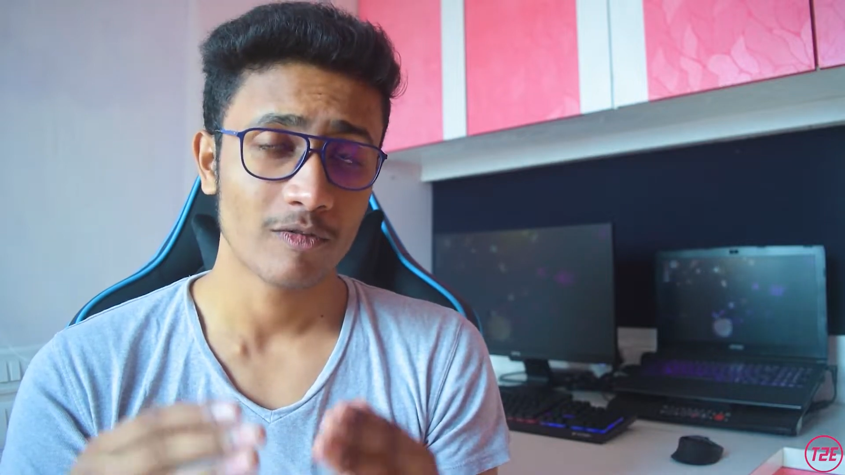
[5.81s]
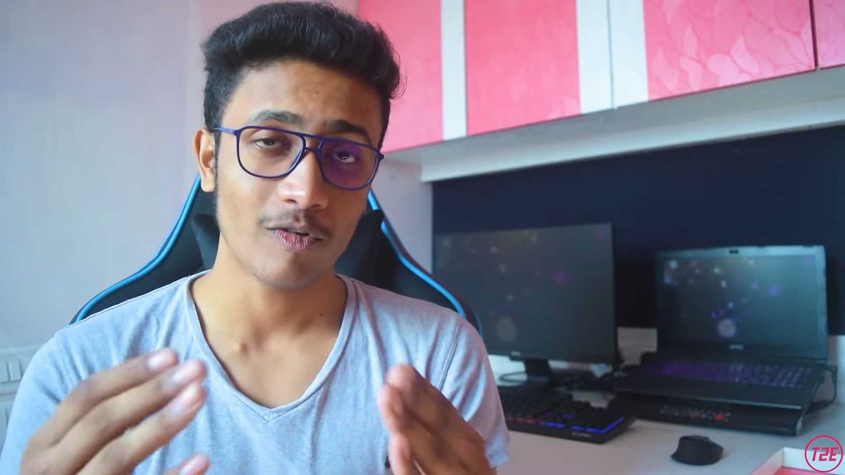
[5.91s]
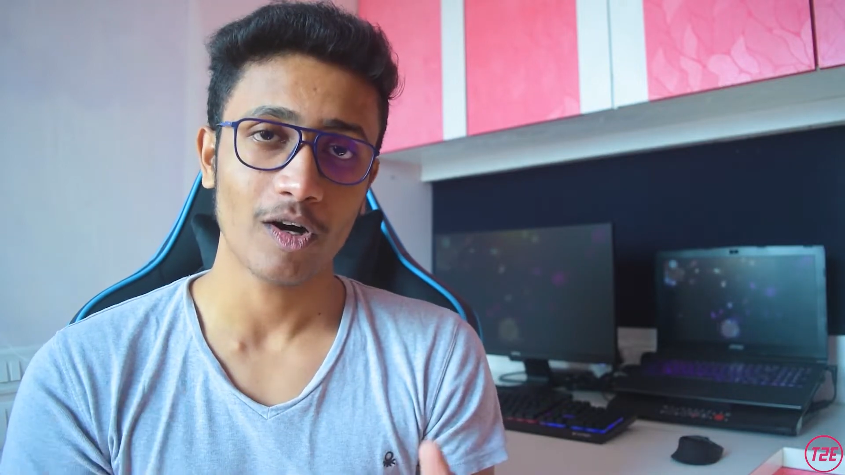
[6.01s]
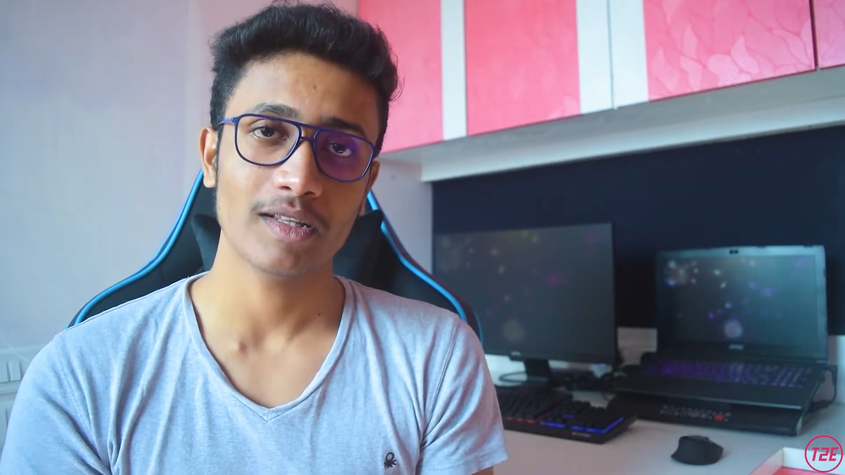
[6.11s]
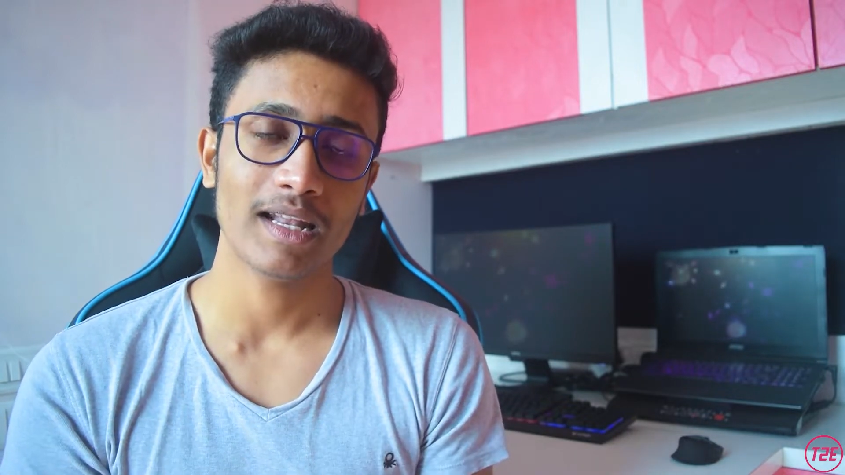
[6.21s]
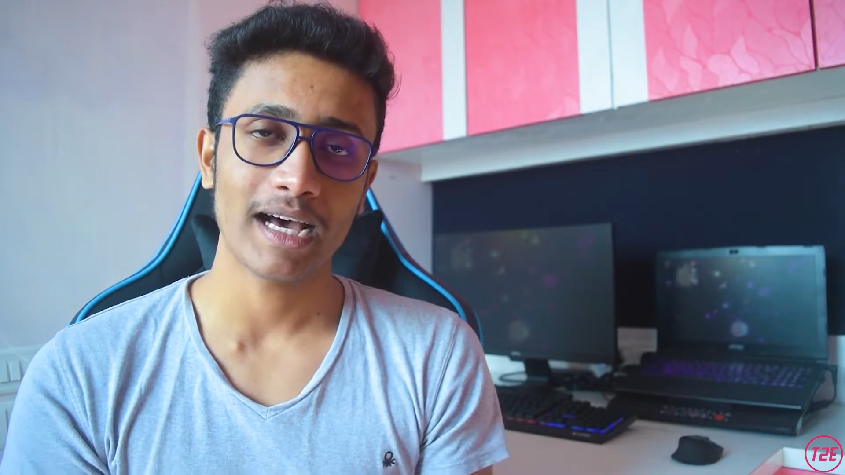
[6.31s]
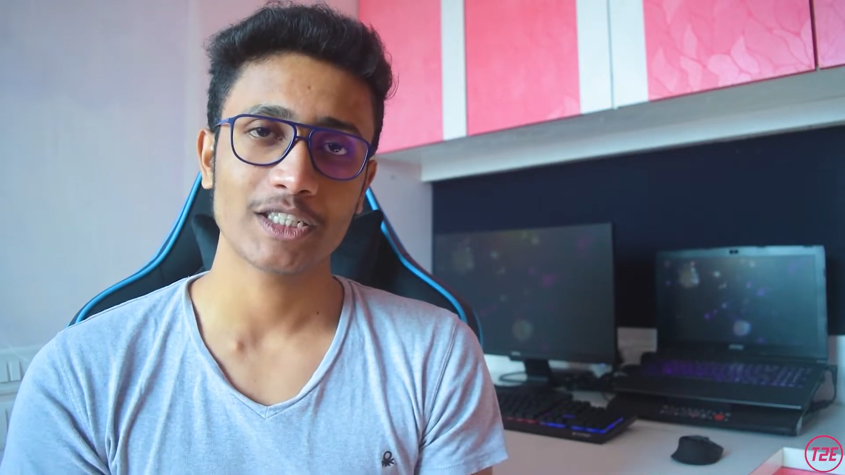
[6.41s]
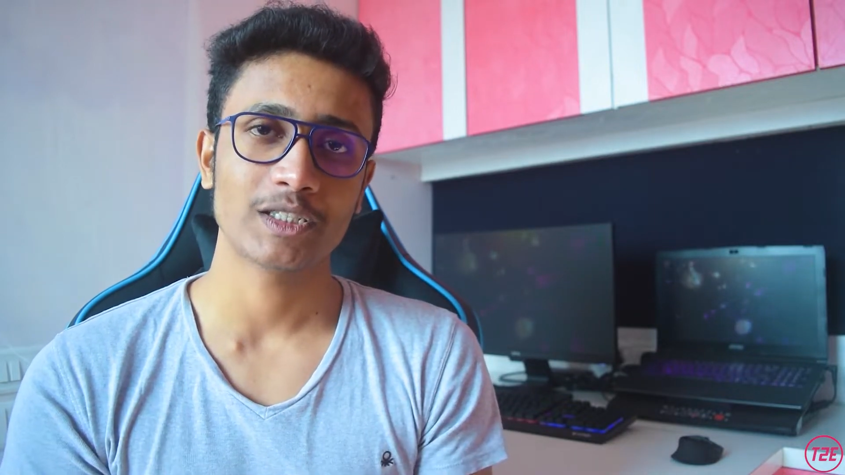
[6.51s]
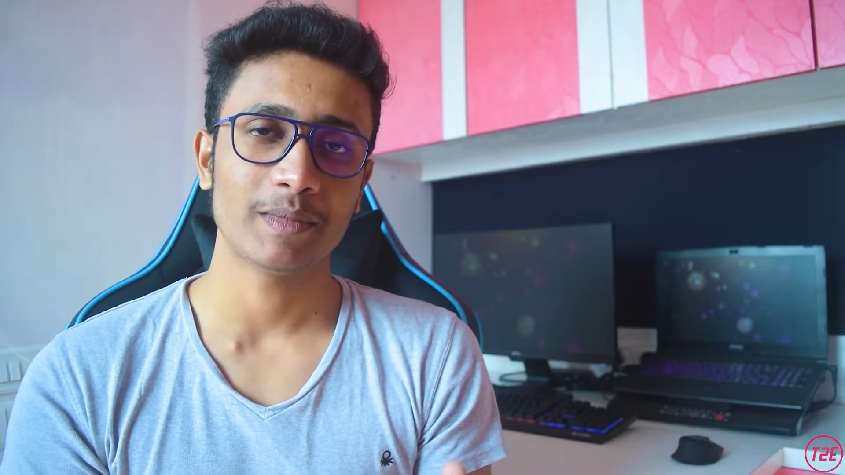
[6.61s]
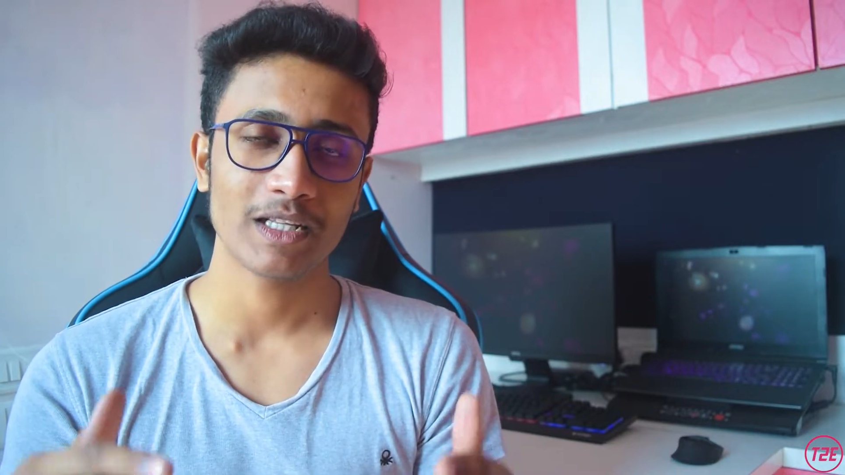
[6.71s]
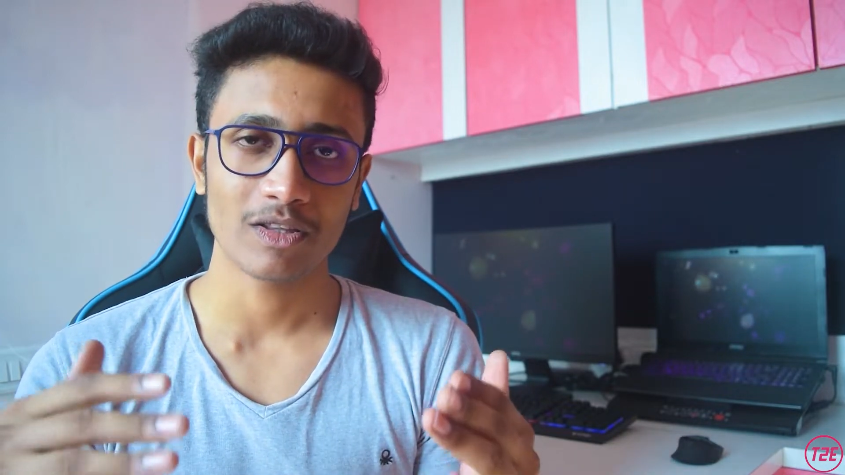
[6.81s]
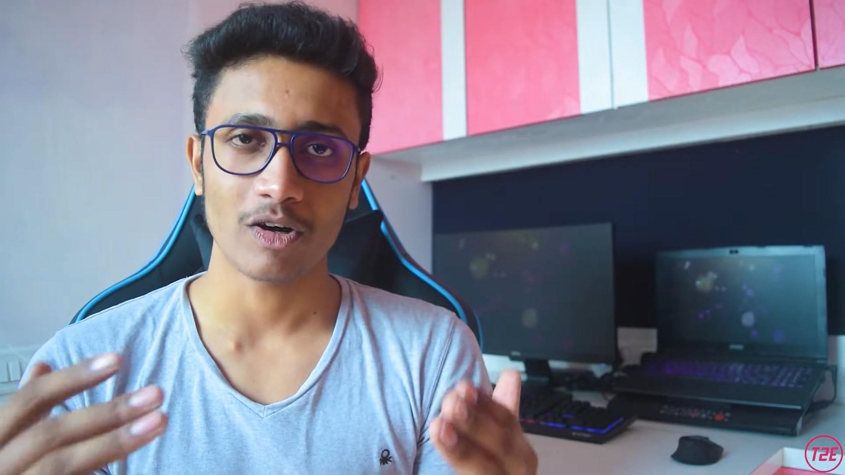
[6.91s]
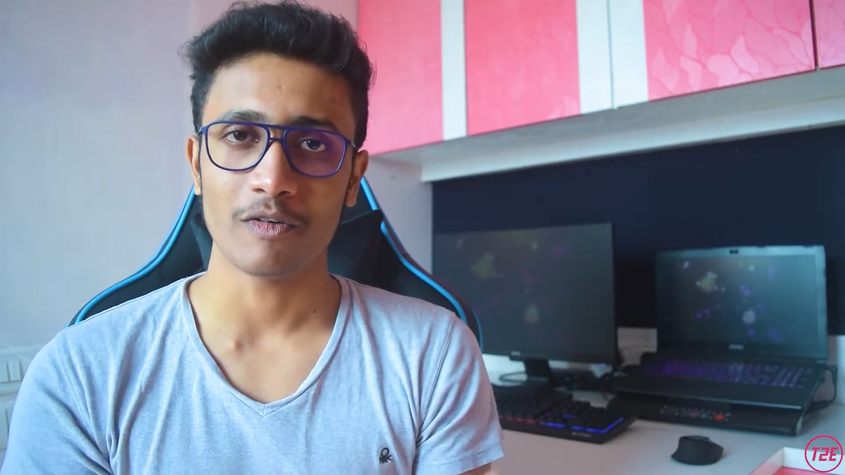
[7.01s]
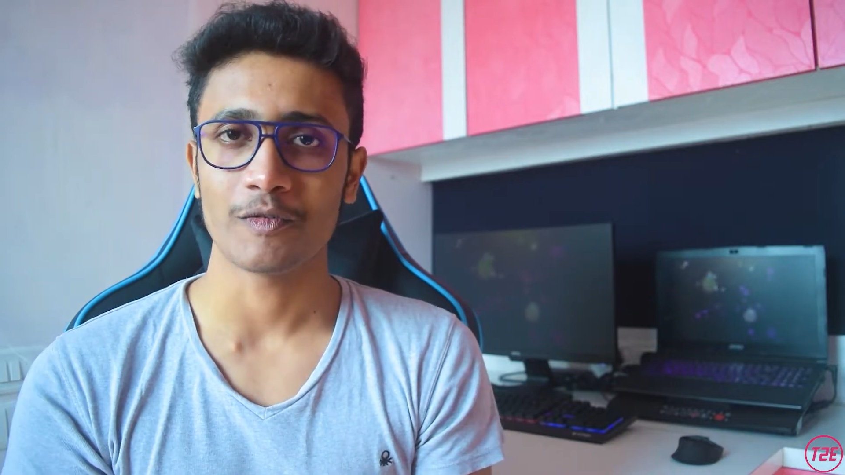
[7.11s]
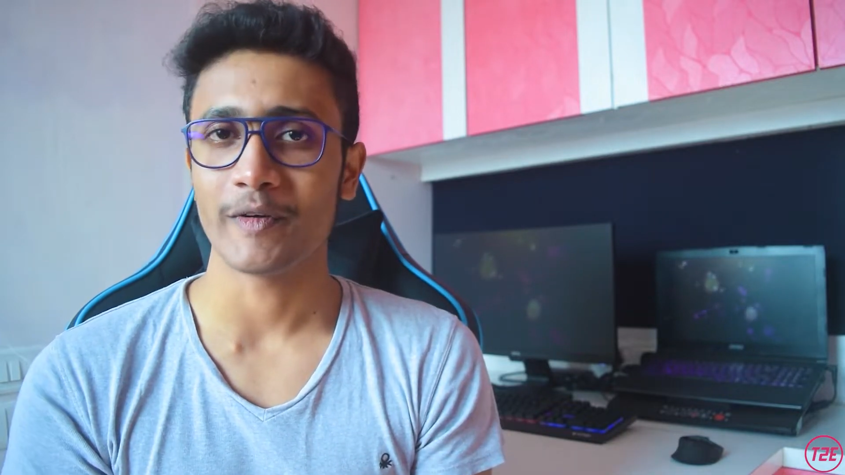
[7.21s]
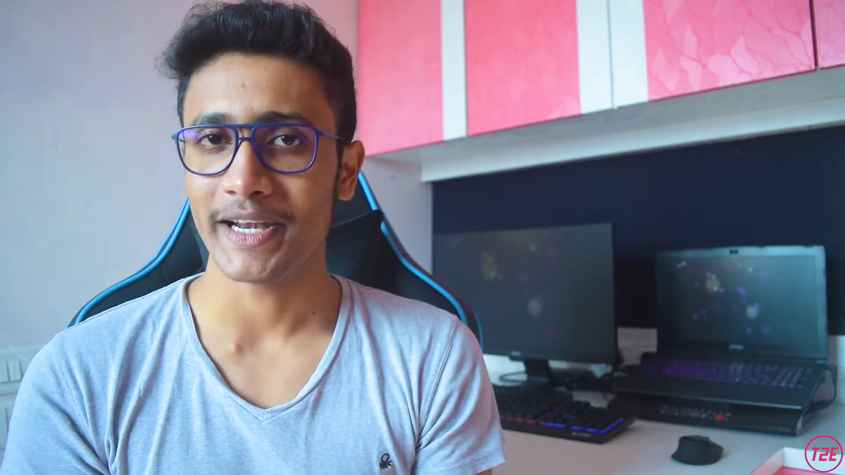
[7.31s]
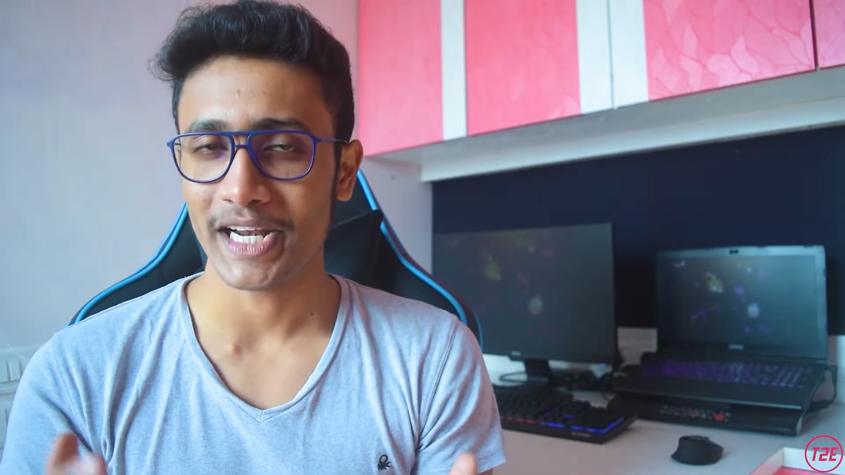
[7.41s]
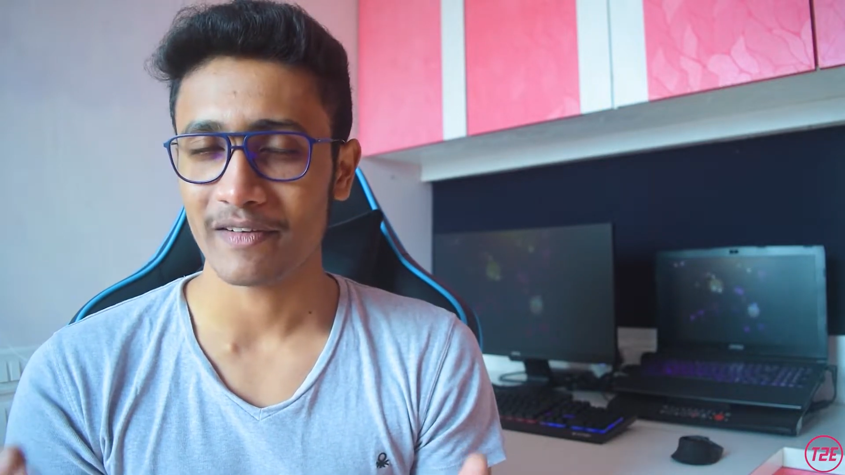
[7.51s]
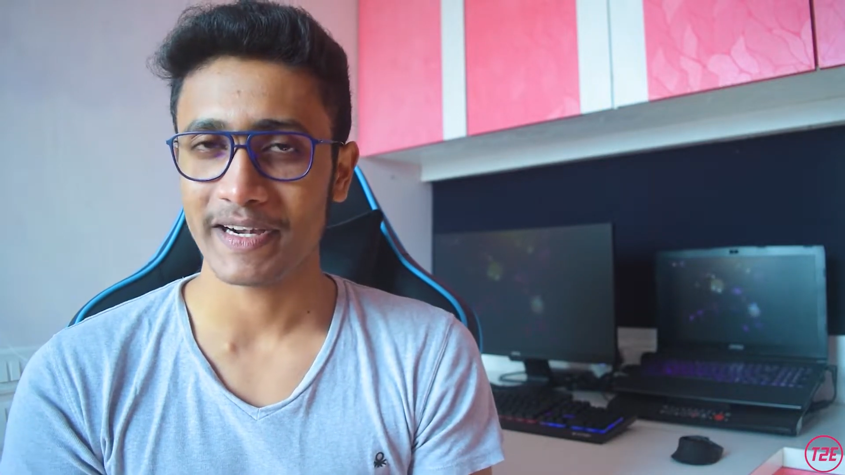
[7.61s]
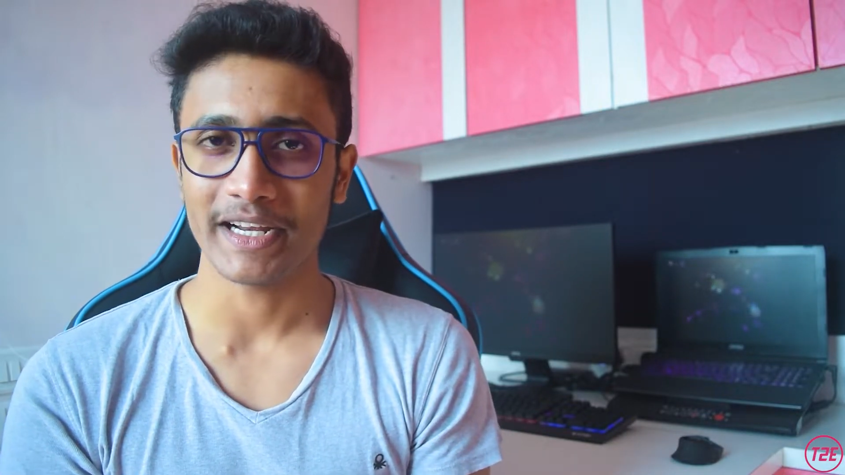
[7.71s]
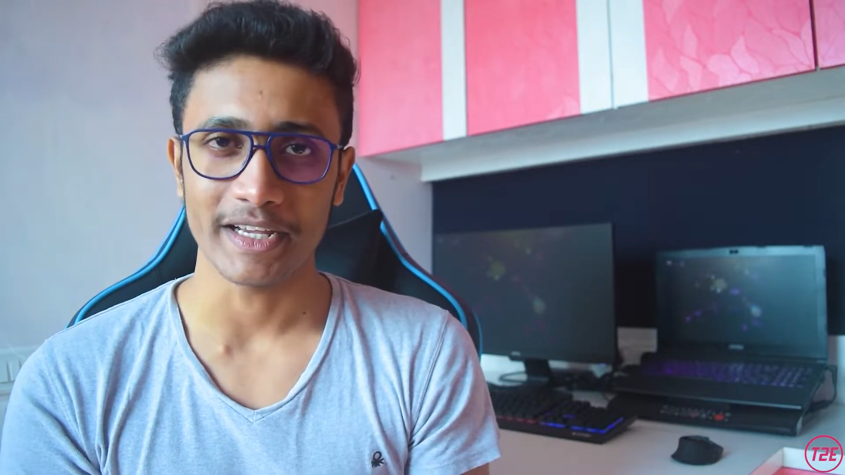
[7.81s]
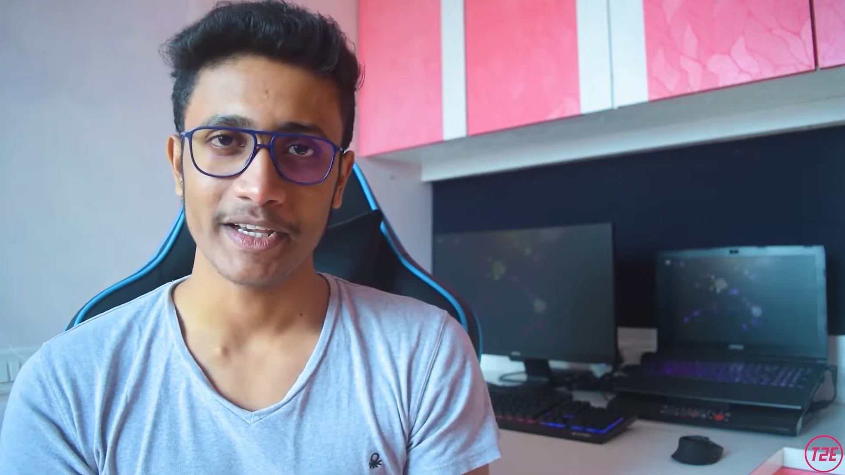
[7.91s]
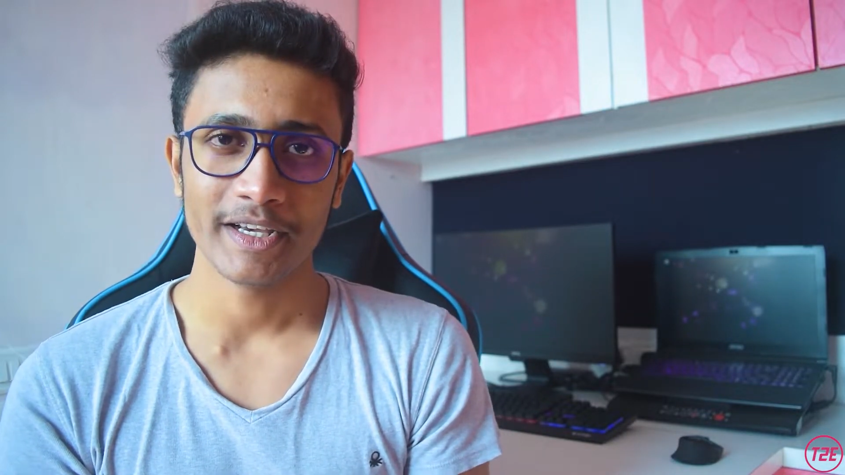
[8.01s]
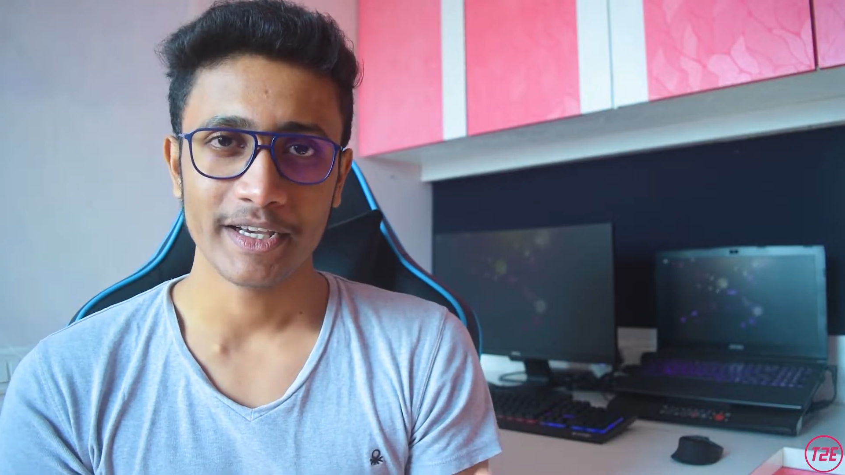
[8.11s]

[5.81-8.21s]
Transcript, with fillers: for the last month of 2020,